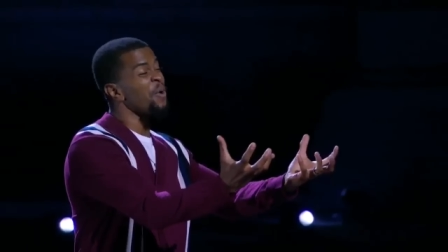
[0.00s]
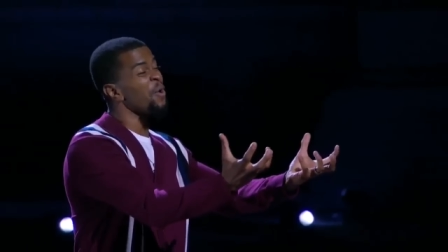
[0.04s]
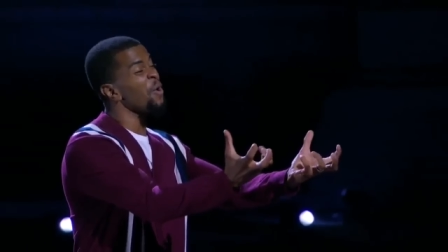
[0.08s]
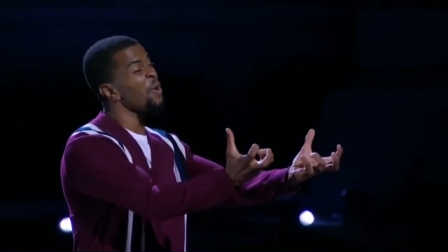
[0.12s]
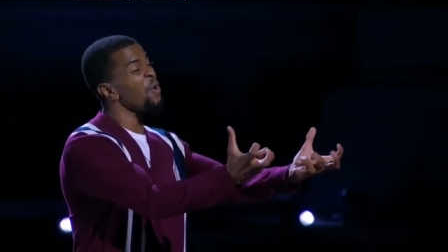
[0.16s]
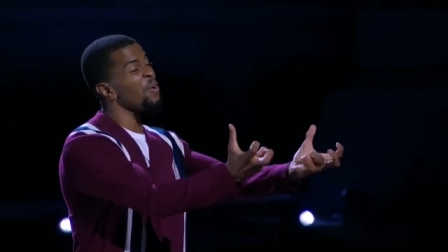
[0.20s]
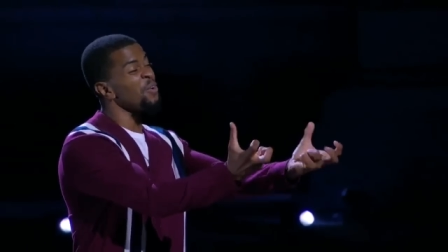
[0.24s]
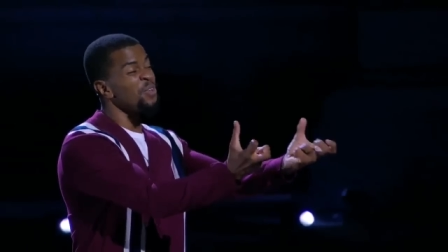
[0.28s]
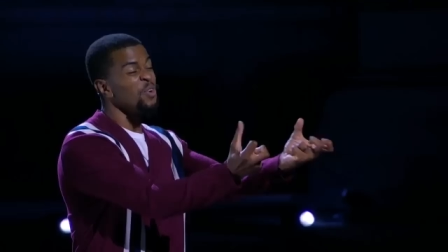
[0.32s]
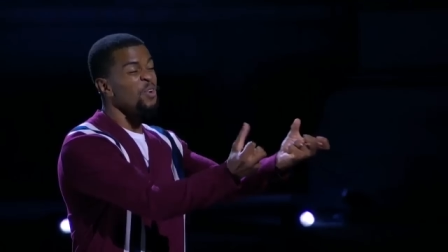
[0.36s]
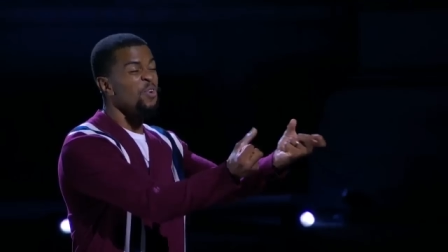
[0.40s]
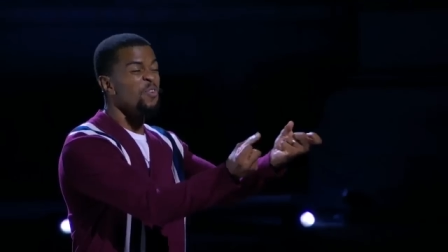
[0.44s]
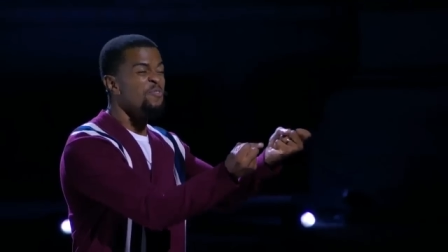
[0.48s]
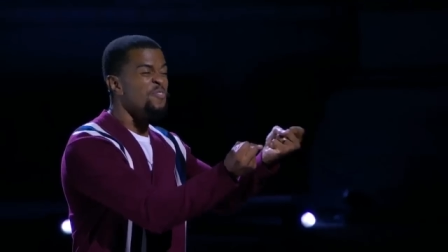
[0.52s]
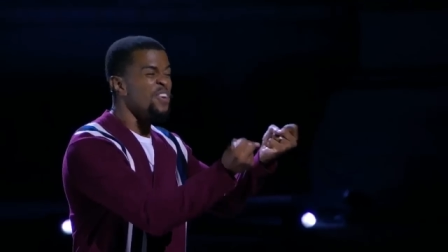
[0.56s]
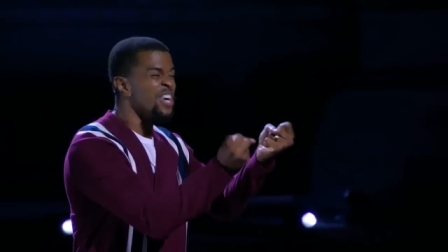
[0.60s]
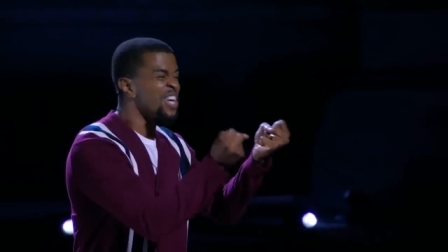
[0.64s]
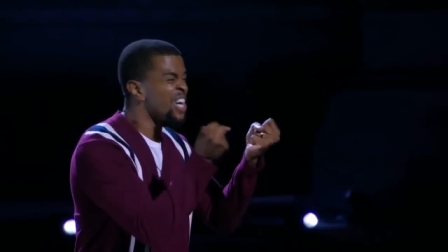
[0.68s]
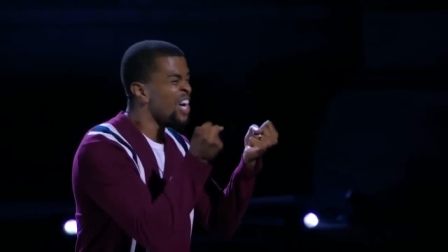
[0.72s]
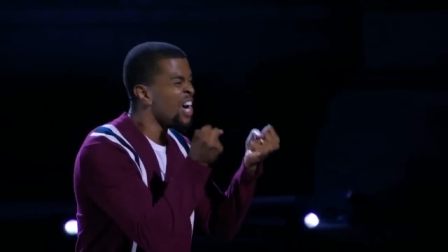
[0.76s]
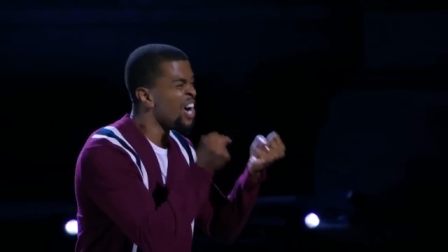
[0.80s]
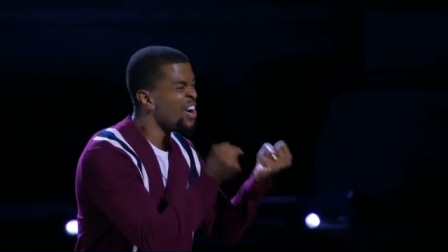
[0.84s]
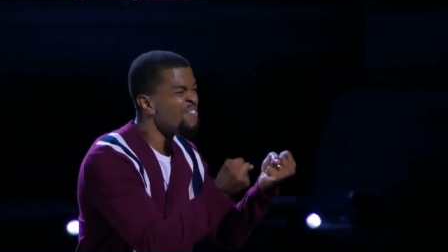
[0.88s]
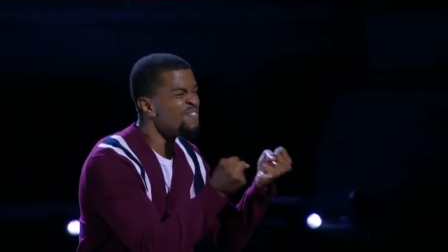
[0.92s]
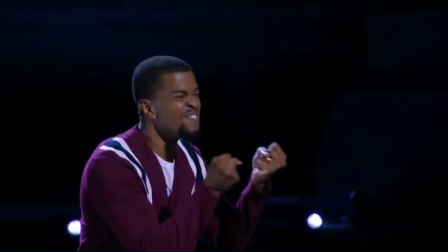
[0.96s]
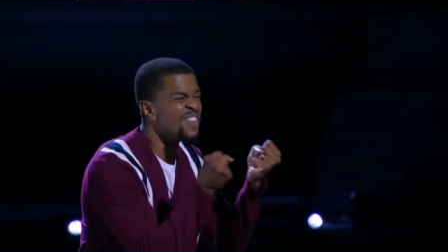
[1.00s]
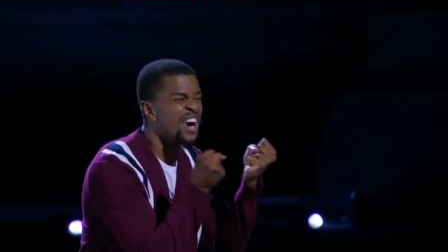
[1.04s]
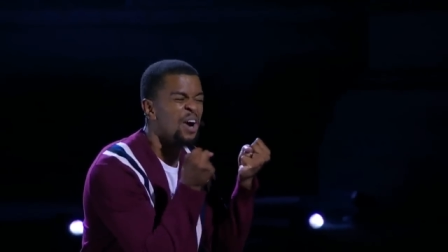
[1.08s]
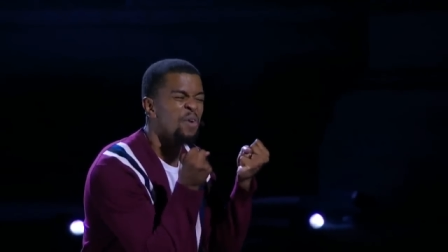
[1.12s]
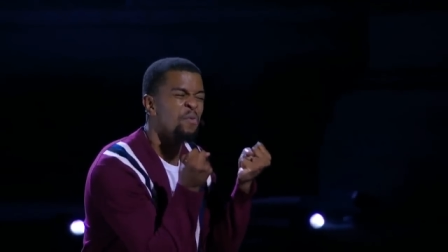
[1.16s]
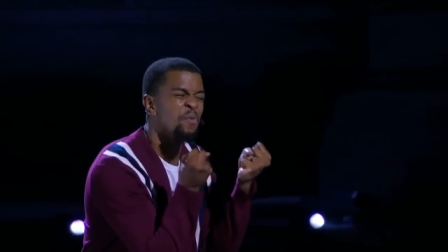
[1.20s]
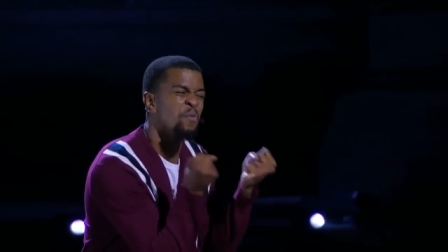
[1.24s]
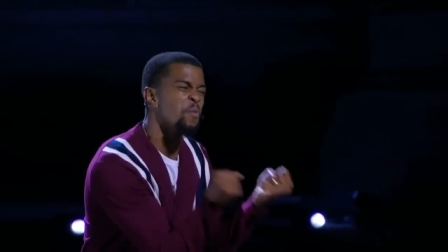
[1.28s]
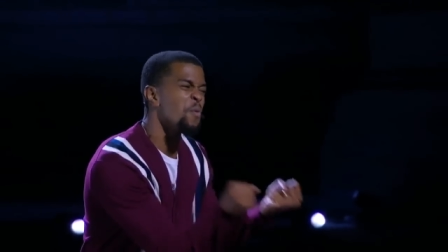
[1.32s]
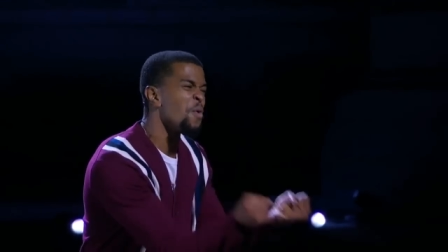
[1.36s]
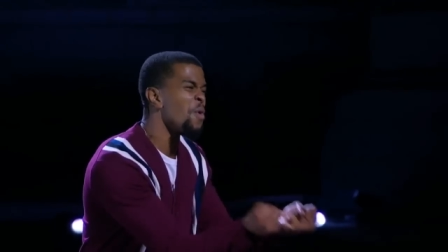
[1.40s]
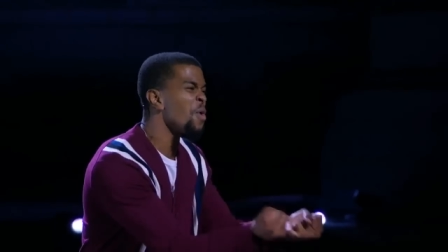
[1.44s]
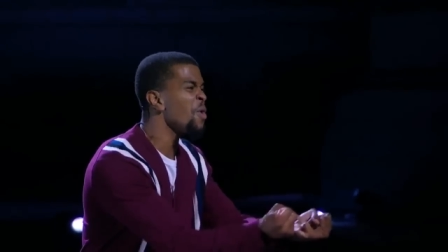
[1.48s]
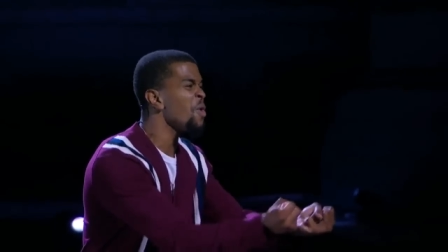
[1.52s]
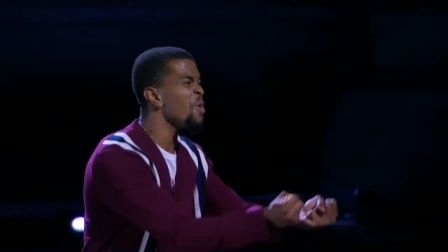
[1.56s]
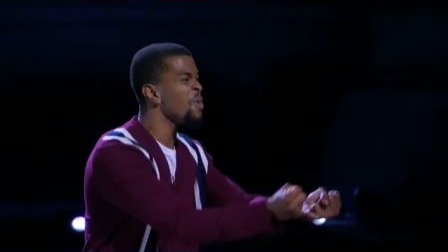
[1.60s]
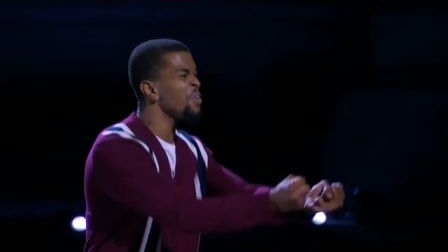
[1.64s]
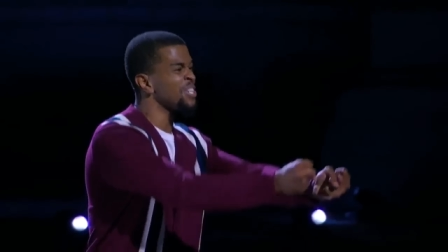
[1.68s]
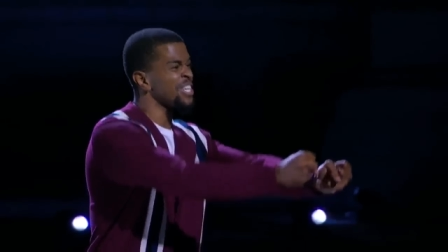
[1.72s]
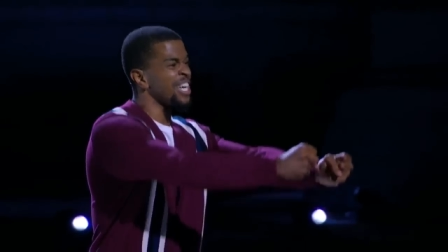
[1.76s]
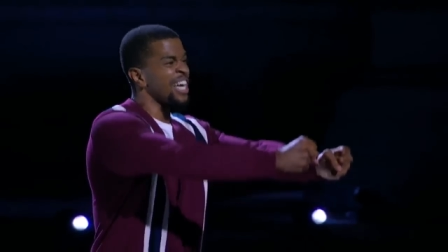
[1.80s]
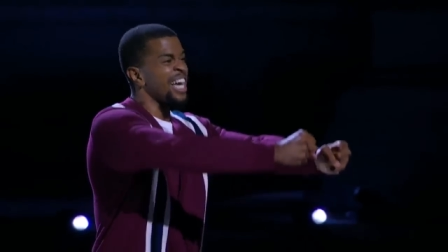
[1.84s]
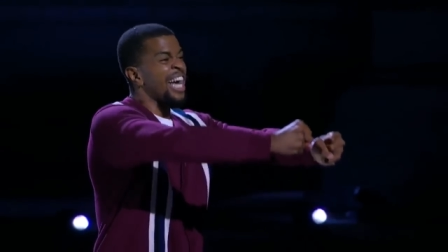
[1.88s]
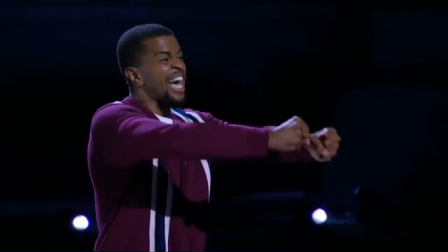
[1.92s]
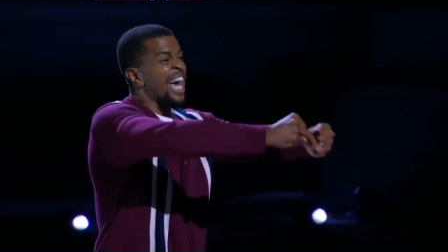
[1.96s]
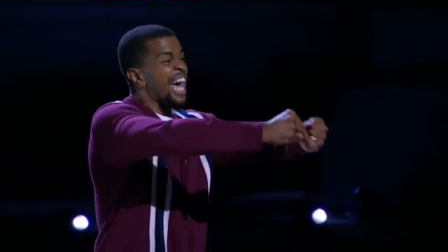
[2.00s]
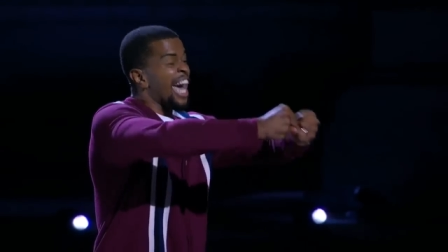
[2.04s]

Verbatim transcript: girl, you have become my world.